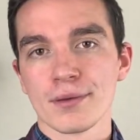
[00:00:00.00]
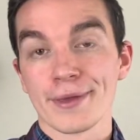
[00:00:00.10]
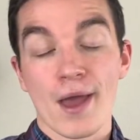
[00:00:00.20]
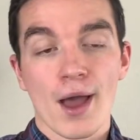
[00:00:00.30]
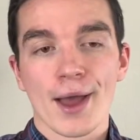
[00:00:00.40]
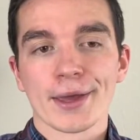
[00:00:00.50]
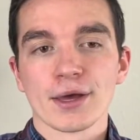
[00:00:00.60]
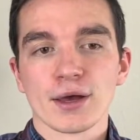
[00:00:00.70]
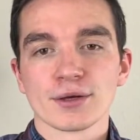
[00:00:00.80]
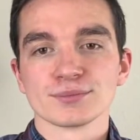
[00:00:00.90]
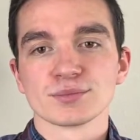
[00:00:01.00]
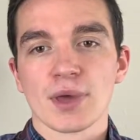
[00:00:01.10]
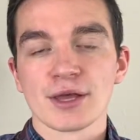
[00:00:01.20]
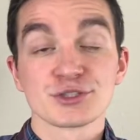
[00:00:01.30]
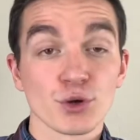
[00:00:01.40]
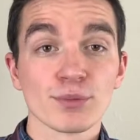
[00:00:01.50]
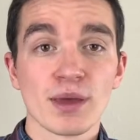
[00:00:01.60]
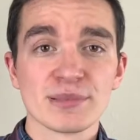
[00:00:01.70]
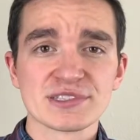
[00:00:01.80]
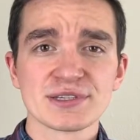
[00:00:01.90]
I sold my
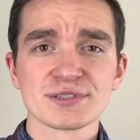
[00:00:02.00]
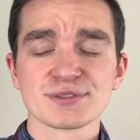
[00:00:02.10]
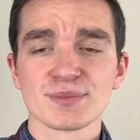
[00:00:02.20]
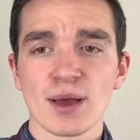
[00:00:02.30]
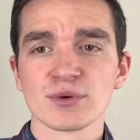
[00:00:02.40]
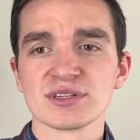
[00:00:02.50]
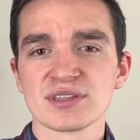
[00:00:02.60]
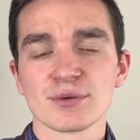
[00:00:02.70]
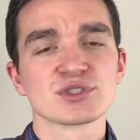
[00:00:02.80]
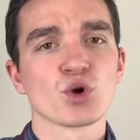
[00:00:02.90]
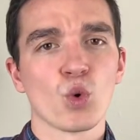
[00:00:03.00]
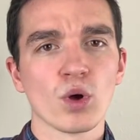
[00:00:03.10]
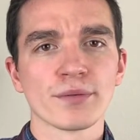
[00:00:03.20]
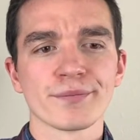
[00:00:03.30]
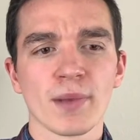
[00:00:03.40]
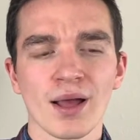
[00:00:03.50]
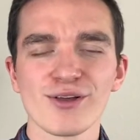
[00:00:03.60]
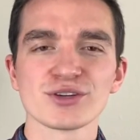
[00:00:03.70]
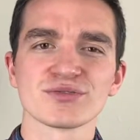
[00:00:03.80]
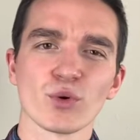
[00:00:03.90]
business. That was cool. I
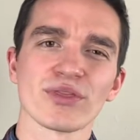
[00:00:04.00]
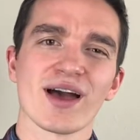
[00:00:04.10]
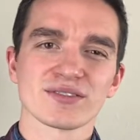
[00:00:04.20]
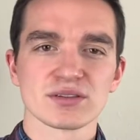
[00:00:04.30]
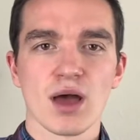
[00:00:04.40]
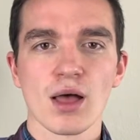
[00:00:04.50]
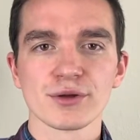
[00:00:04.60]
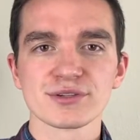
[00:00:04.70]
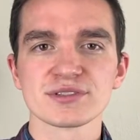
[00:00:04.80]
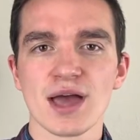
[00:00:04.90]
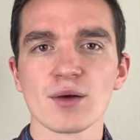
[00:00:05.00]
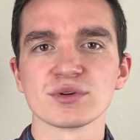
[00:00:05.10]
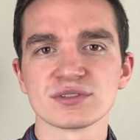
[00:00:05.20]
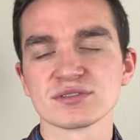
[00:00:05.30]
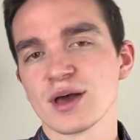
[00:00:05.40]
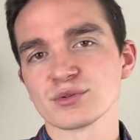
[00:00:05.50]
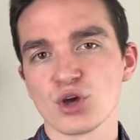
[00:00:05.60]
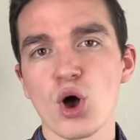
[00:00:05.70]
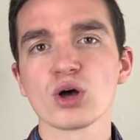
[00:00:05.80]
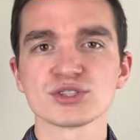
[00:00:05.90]
lost $4,000. That was
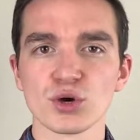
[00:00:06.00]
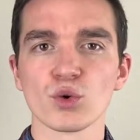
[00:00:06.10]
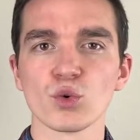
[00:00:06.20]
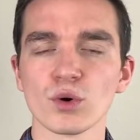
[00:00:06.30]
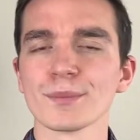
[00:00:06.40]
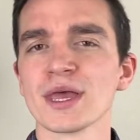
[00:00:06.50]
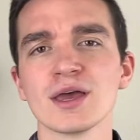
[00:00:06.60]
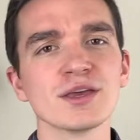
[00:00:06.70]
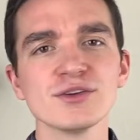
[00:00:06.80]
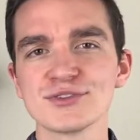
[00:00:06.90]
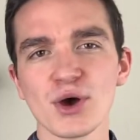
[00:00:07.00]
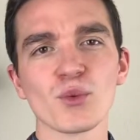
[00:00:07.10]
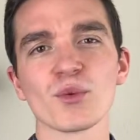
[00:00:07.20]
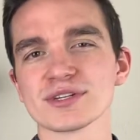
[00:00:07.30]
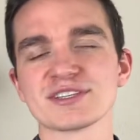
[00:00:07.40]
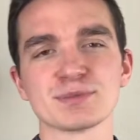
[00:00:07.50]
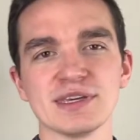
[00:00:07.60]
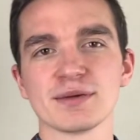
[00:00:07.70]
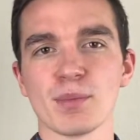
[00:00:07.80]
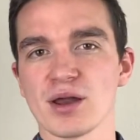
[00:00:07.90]
also cool. You don't want to
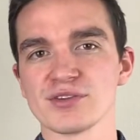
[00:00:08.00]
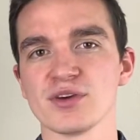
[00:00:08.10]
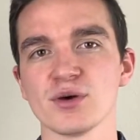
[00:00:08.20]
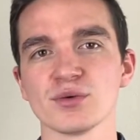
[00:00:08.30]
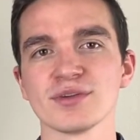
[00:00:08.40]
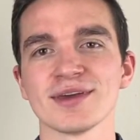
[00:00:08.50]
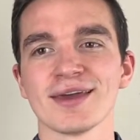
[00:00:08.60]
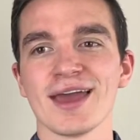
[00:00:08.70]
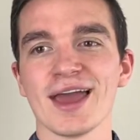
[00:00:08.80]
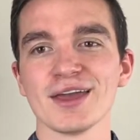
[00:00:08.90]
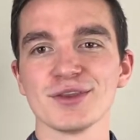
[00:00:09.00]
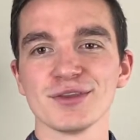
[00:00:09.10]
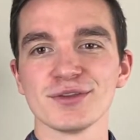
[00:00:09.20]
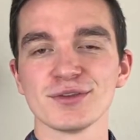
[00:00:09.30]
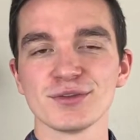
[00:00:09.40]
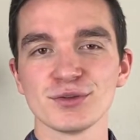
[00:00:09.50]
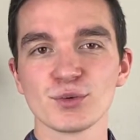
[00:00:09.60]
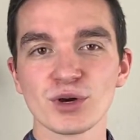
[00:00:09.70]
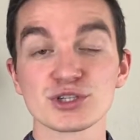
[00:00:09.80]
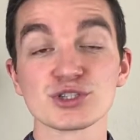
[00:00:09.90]
speak monotone, and you
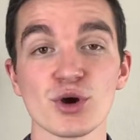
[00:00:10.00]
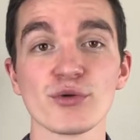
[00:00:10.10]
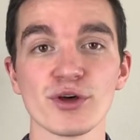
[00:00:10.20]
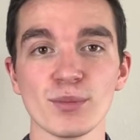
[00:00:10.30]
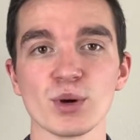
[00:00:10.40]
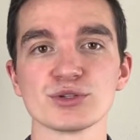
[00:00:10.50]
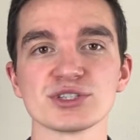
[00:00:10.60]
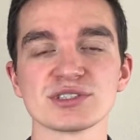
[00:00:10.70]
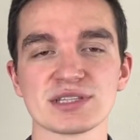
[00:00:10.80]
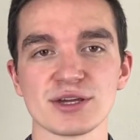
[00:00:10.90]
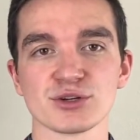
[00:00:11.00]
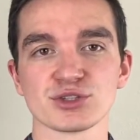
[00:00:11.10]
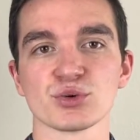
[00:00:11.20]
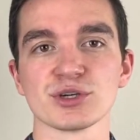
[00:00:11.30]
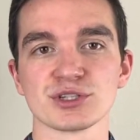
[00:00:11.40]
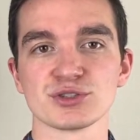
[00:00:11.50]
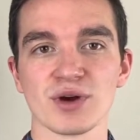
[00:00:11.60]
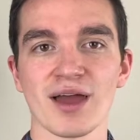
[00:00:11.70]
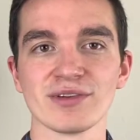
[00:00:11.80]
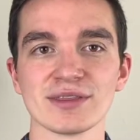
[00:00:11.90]
want to show the emotions that your stories are
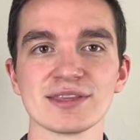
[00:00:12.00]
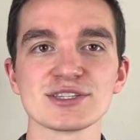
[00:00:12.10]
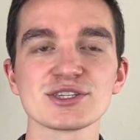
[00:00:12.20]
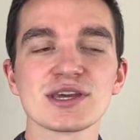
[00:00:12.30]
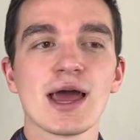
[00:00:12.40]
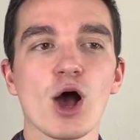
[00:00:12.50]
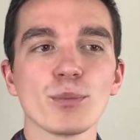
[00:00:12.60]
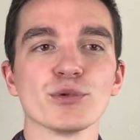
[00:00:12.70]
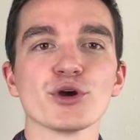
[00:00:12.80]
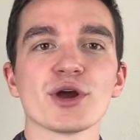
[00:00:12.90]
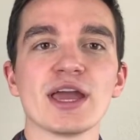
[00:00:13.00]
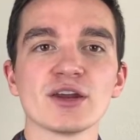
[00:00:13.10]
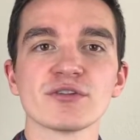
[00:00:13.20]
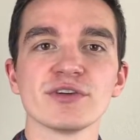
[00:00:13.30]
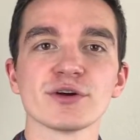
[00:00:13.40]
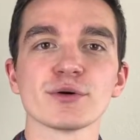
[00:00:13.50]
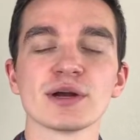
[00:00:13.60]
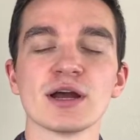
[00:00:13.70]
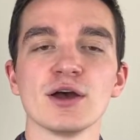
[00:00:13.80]
driving. This is going to help your interviewer